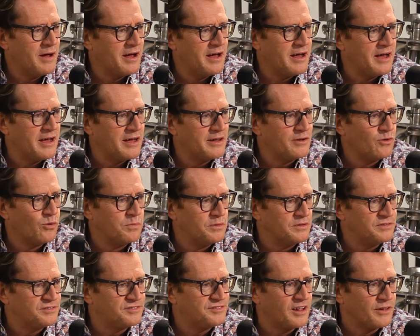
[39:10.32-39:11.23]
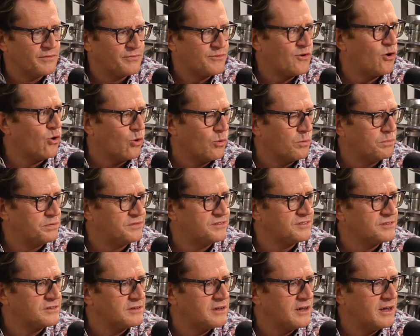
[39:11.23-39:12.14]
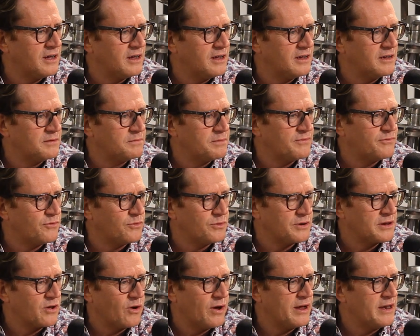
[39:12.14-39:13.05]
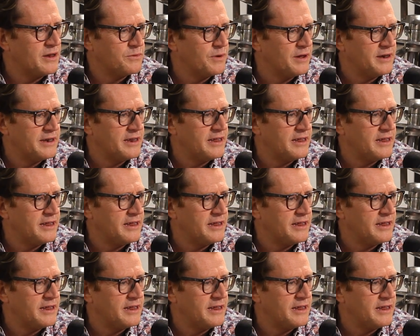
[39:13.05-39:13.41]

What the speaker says: And almost self-corpse before he got anywhere